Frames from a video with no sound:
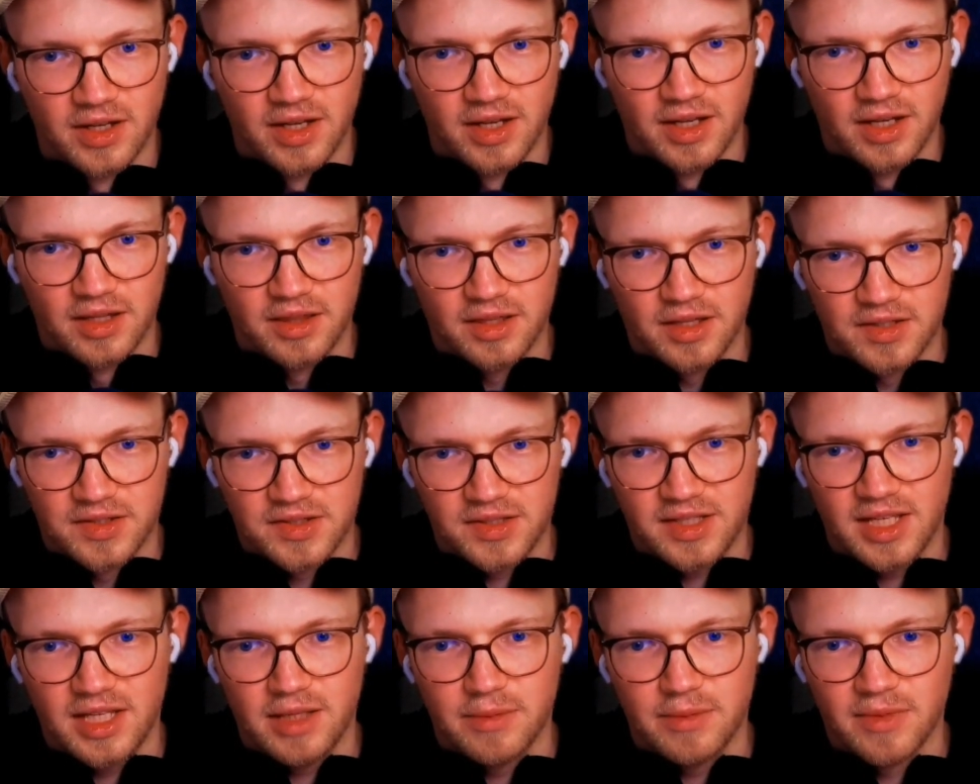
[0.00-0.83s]
the
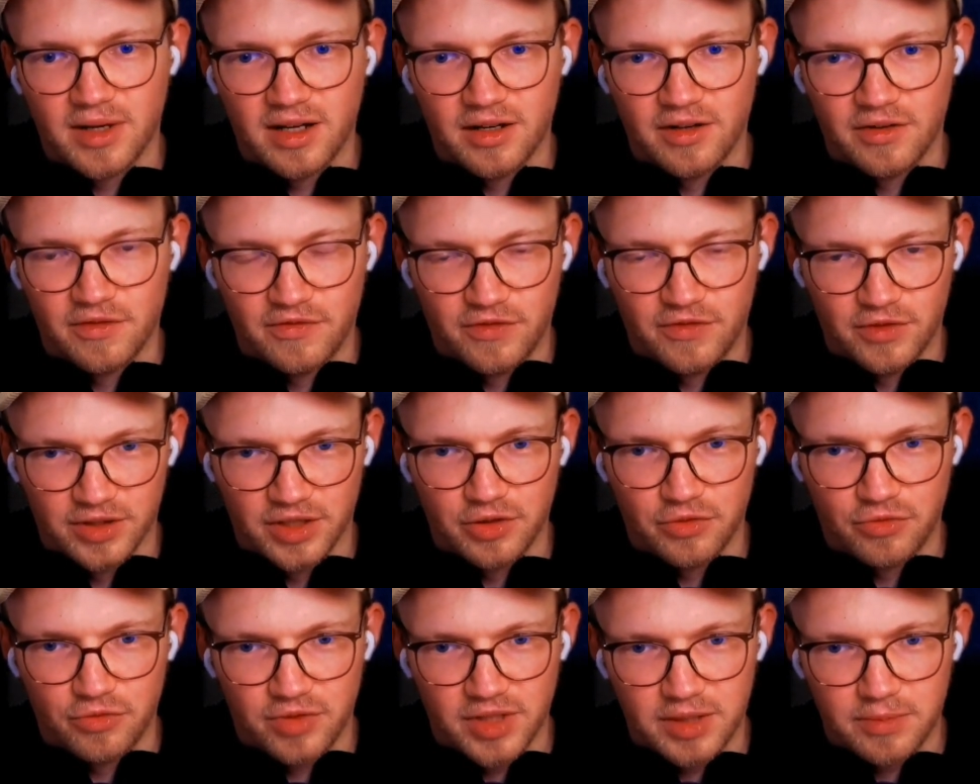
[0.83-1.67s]
schema for your
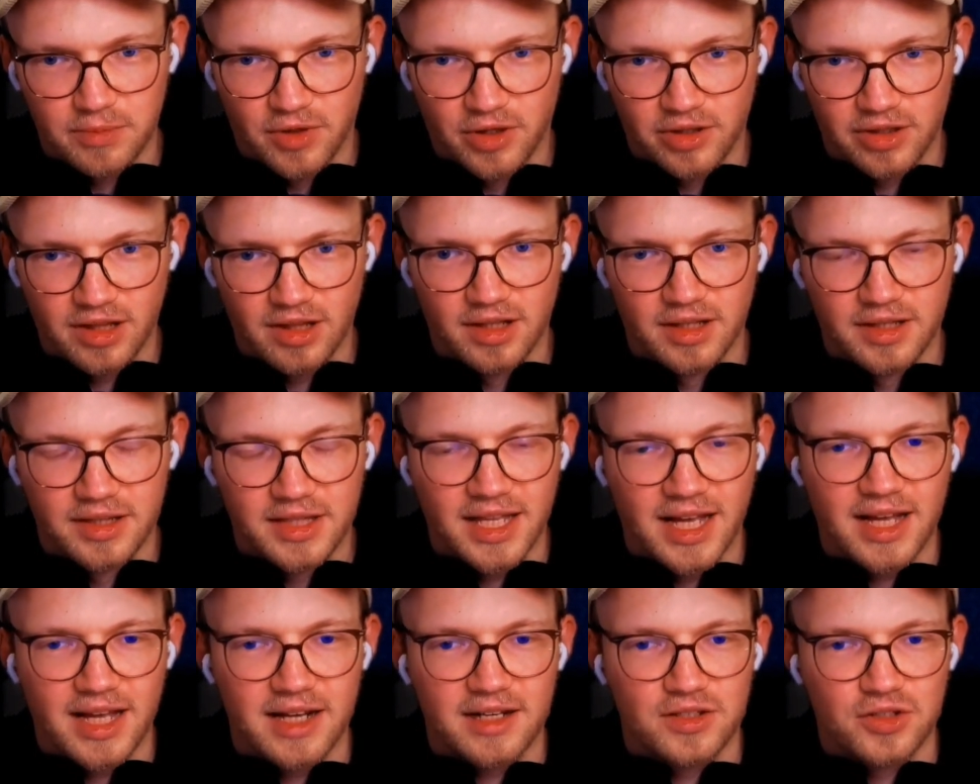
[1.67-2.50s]
read model,
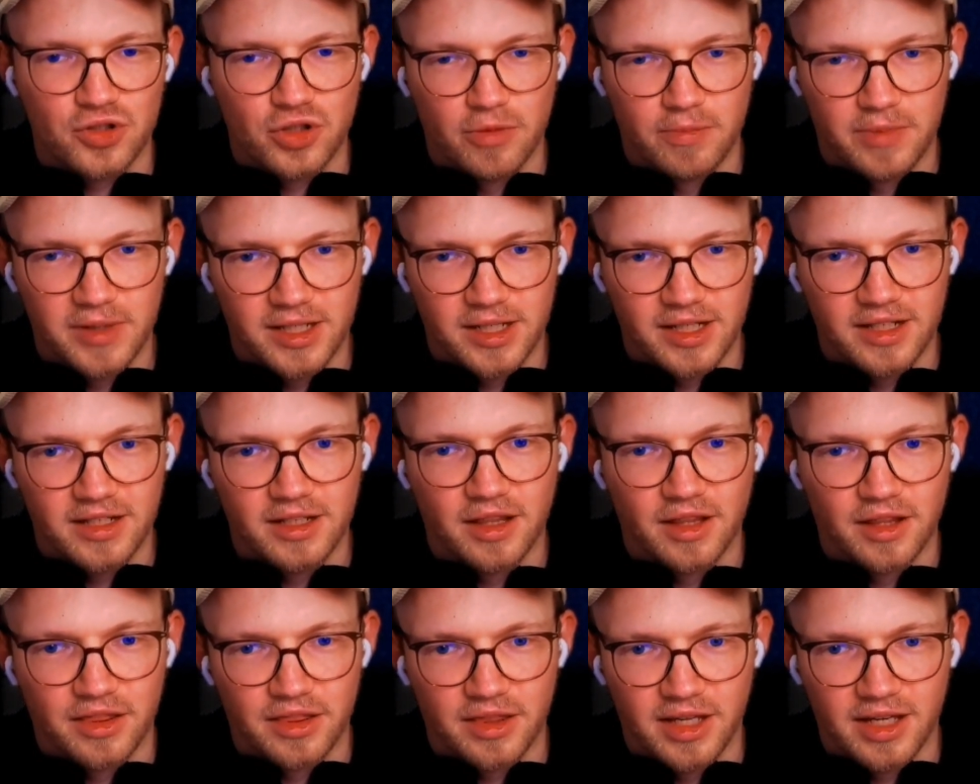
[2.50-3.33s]
that is typically the
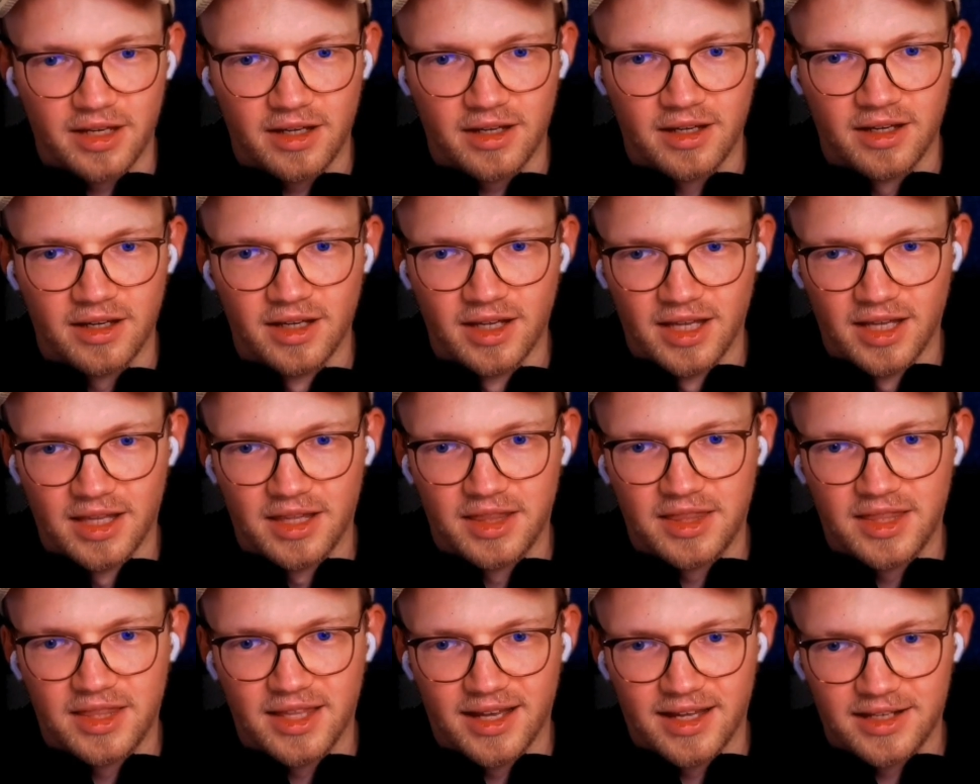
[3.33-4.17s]
thing
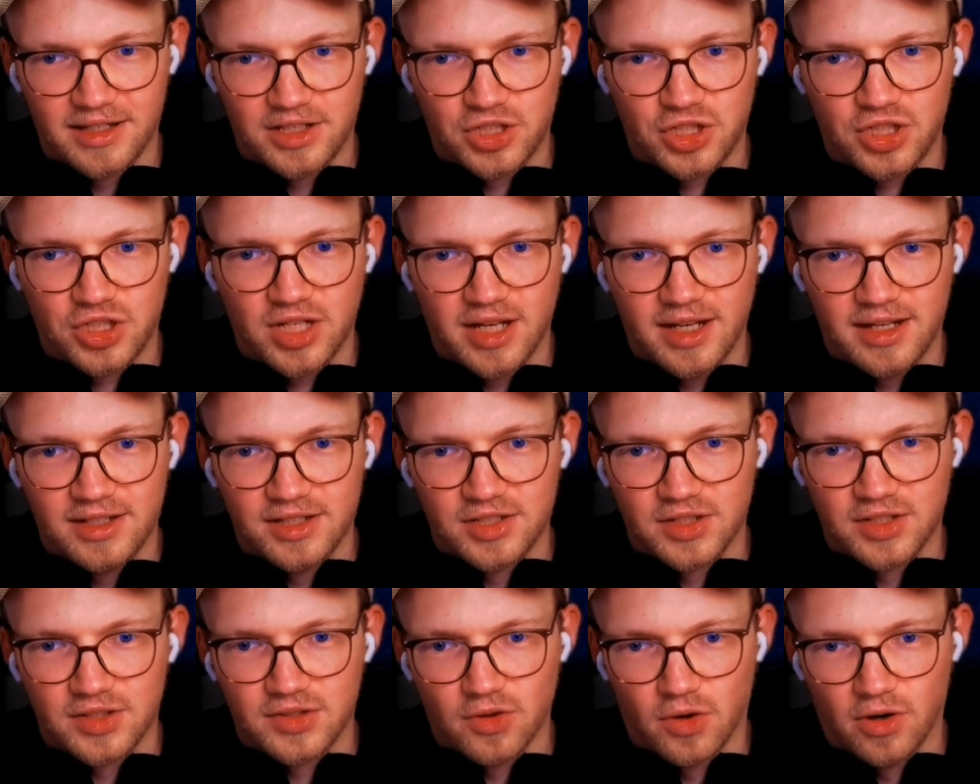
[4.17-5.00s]
that
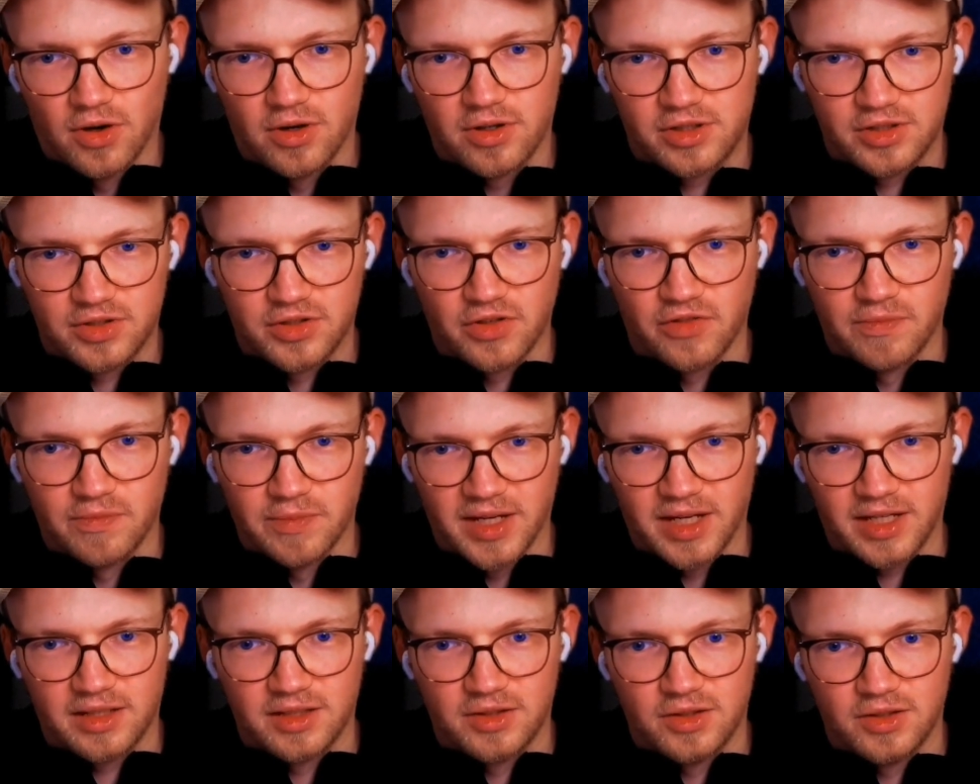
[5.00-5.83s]
changes orders of
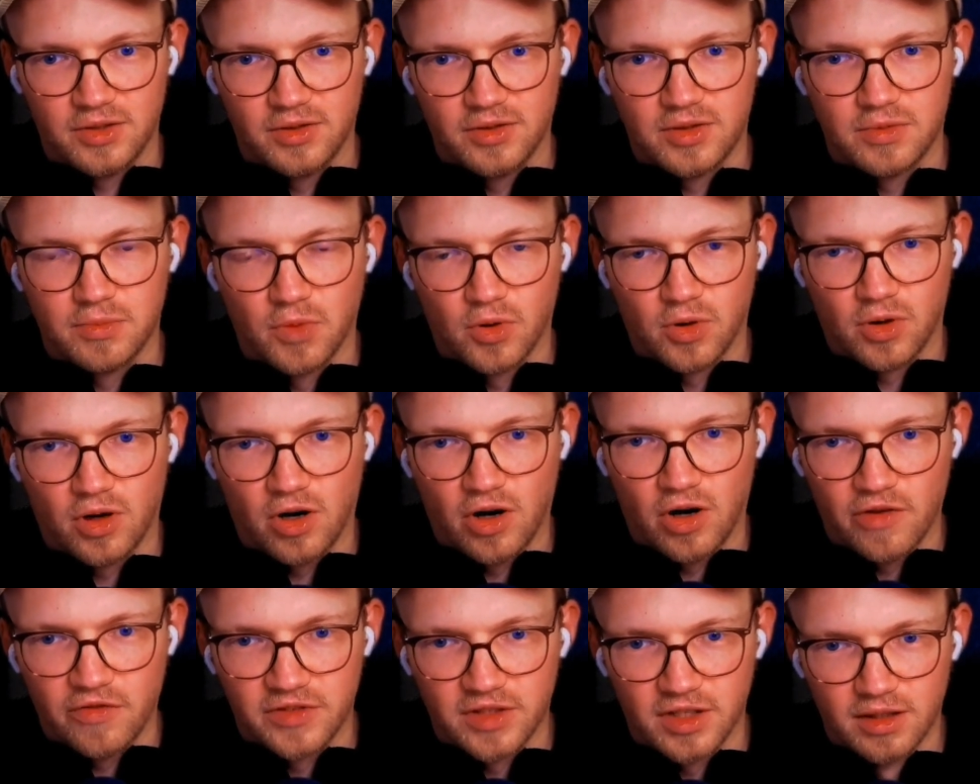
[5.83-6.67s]
magnitudes more
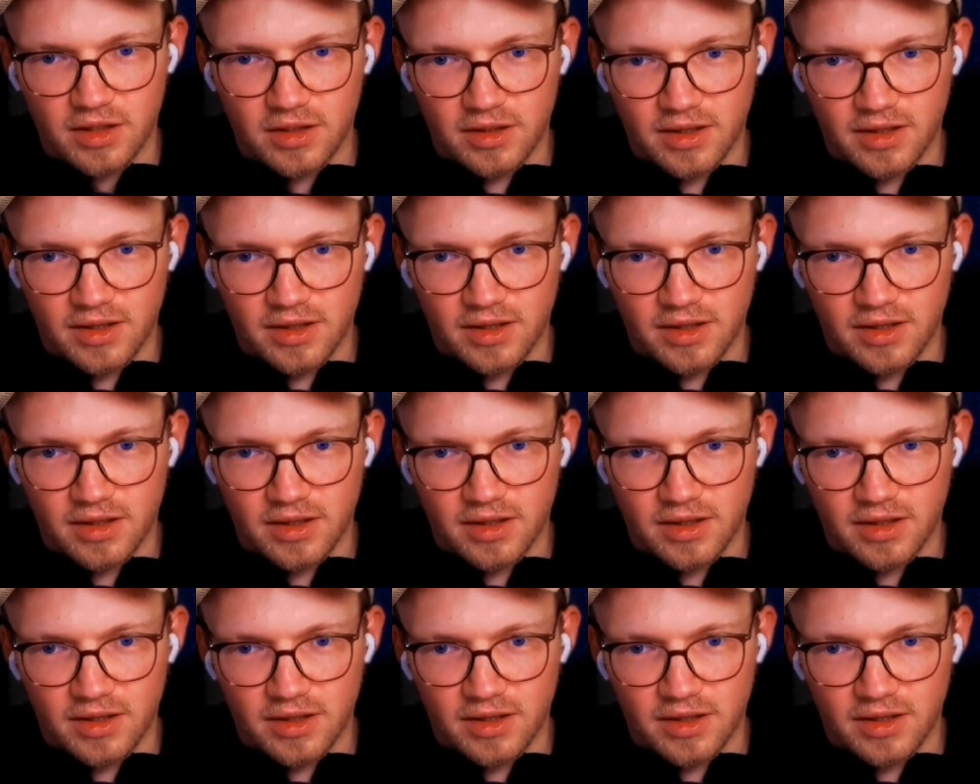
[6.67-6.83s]
often,